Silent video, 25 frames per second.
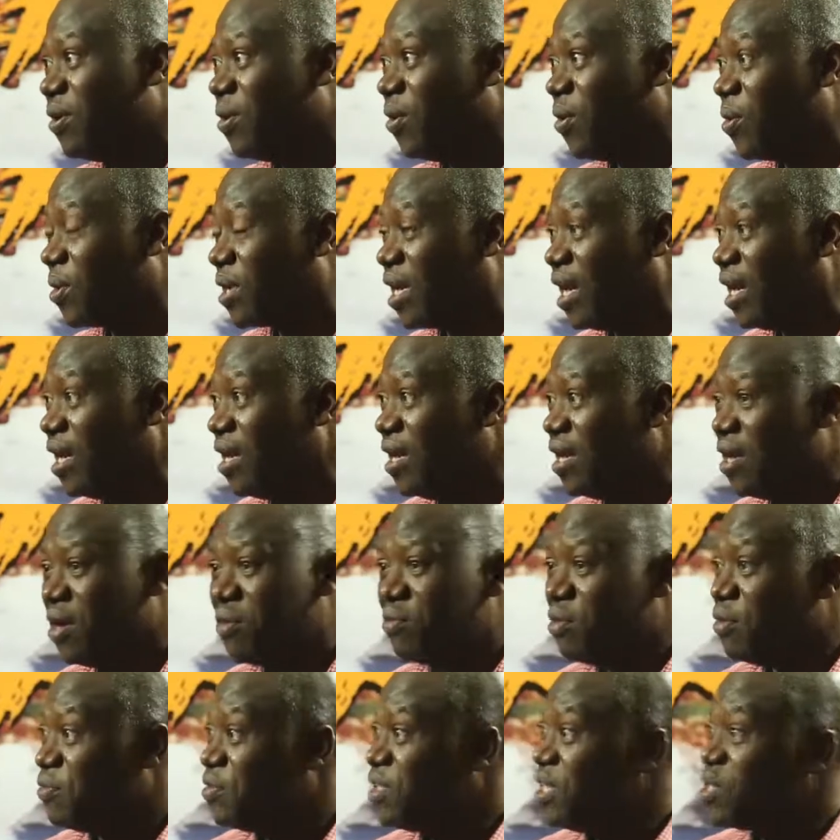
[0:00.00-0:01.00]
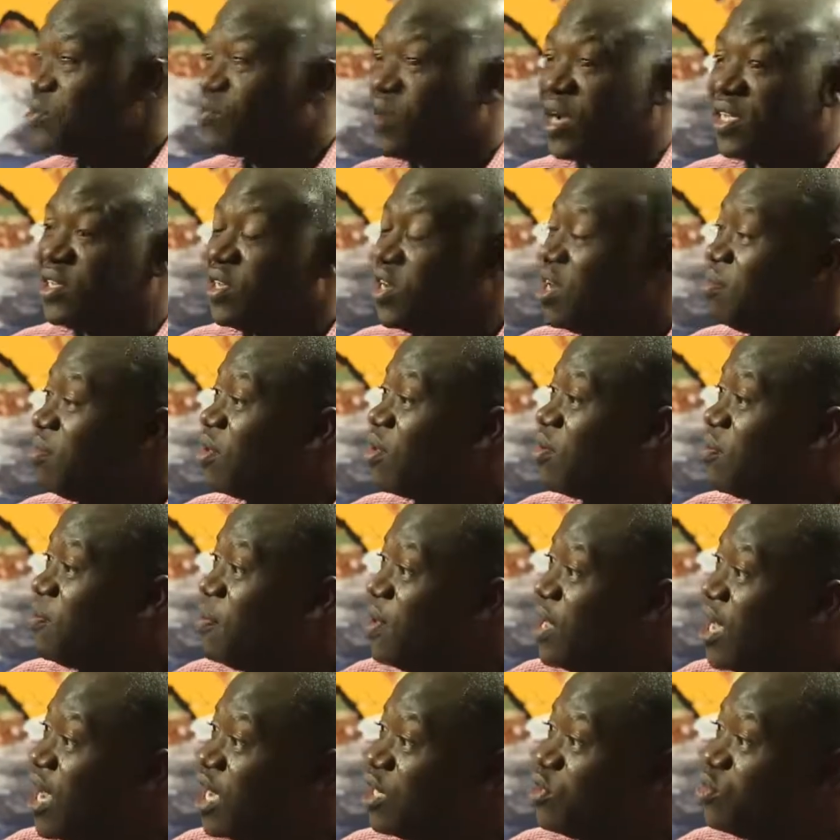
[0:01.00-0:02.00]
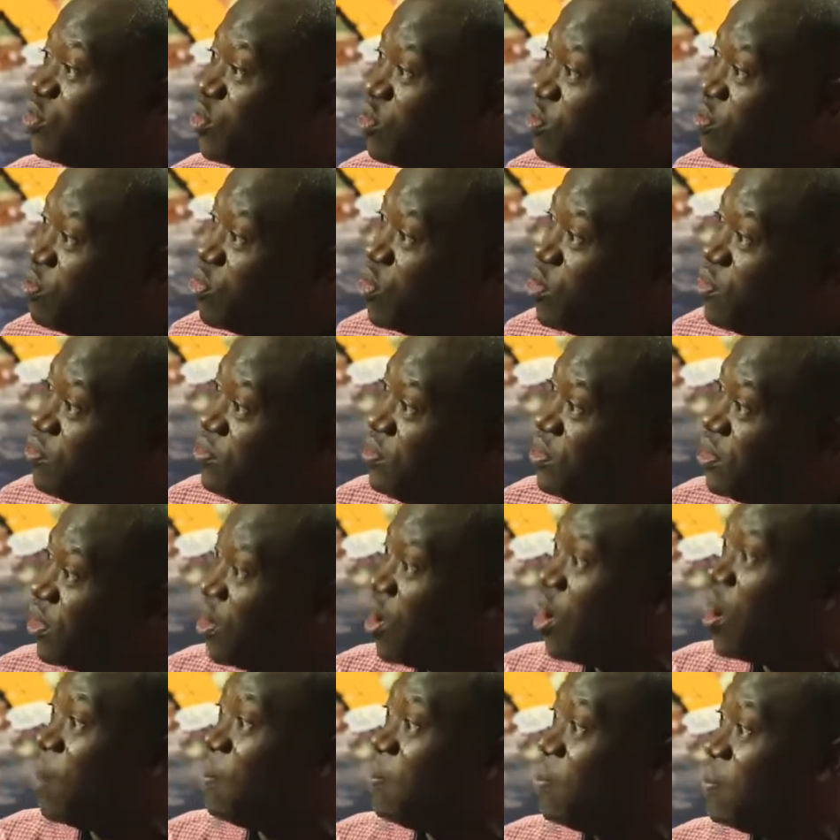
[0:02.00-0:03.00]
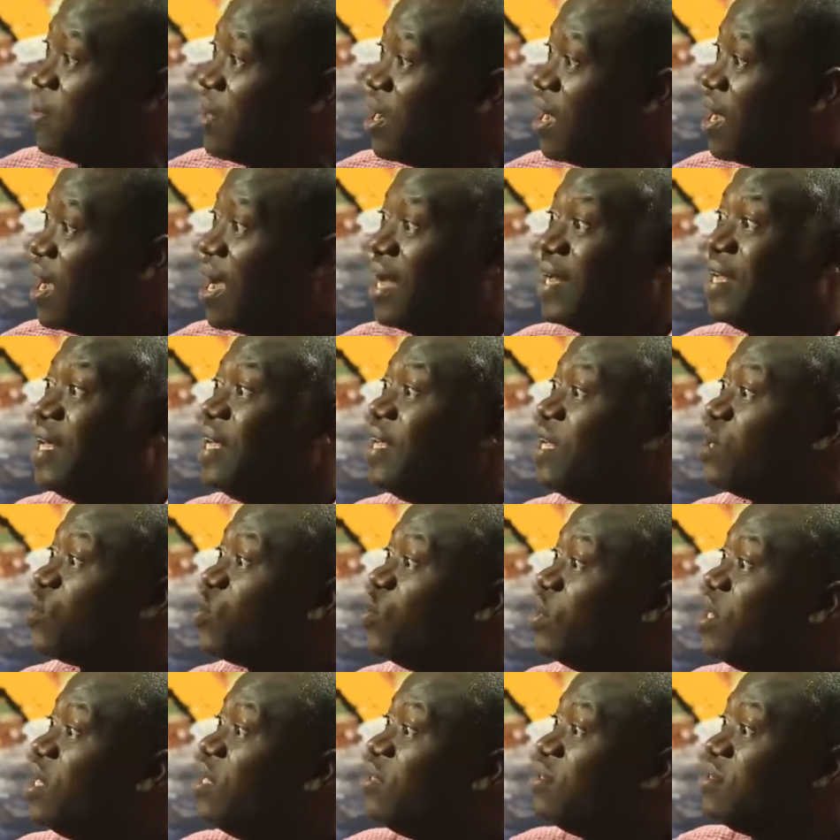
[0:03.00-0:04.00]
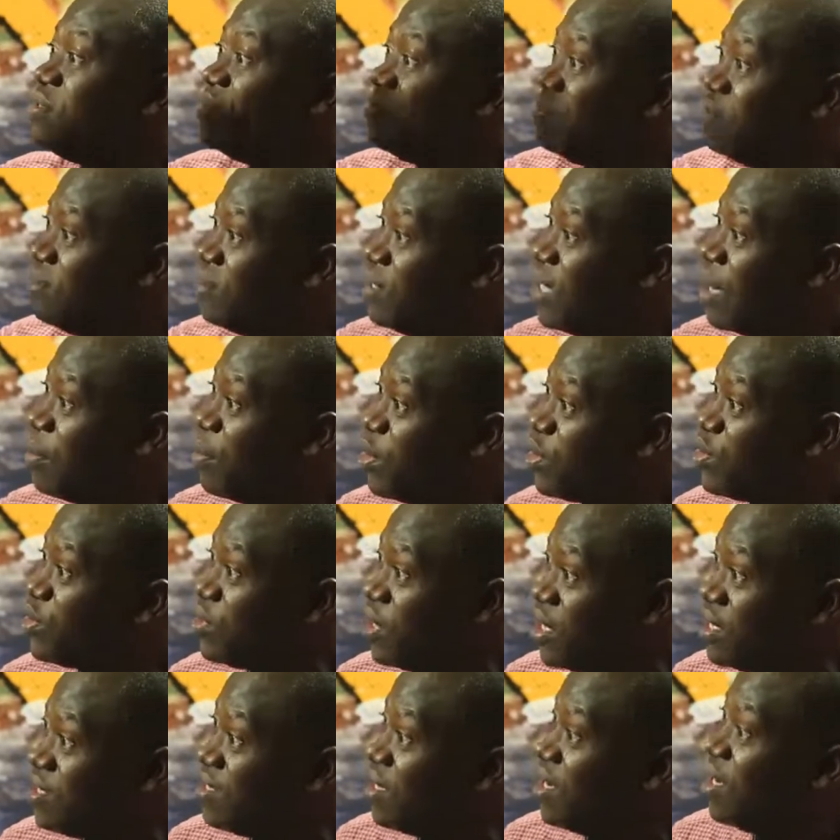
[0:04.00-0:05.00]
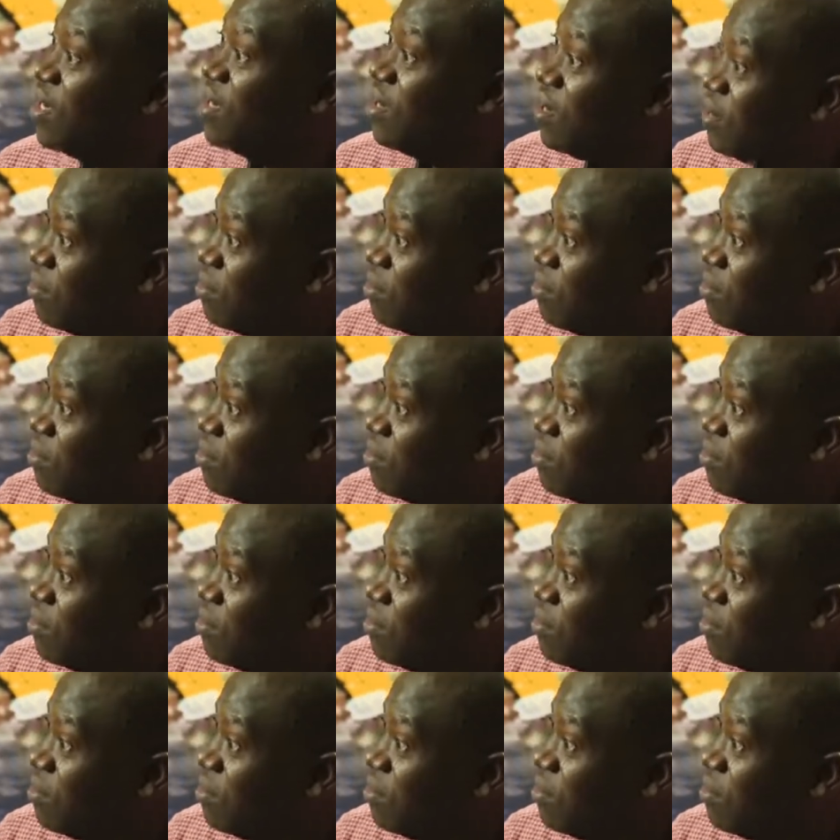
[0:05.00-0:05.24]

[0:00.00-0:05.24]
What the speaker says: Okay, we've seen quite a number of players who moved up and then they couldn't demonstrate